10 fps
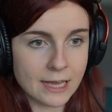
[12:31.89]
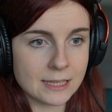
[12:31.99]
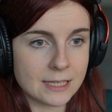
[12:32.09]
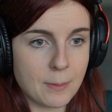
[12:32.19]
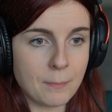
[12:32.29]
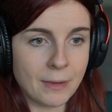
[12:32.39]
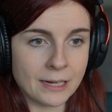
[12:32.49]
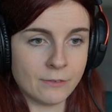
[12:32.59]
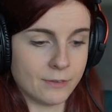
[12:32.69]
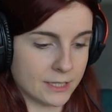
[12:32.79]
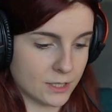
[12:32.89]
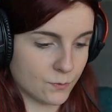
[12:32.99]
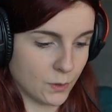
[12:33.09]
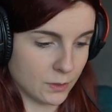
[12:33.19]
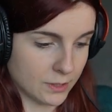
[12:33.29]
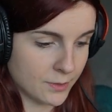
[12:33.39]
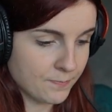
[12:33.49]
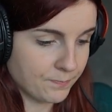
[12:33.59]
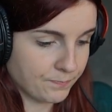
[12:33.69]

at the manifest folder.